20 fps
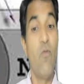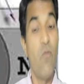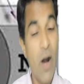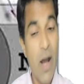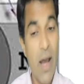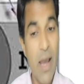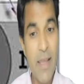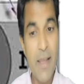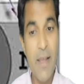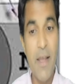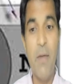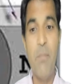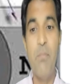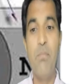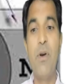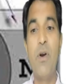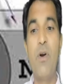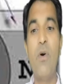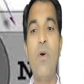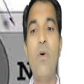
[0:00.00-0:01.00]
Why?
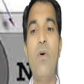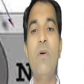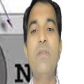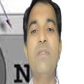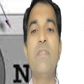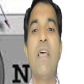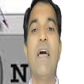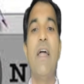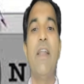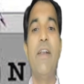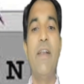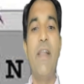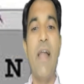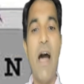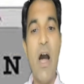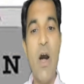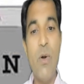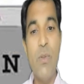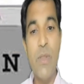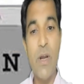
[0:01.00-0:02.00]
Because
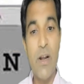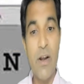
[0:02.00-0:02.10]
now the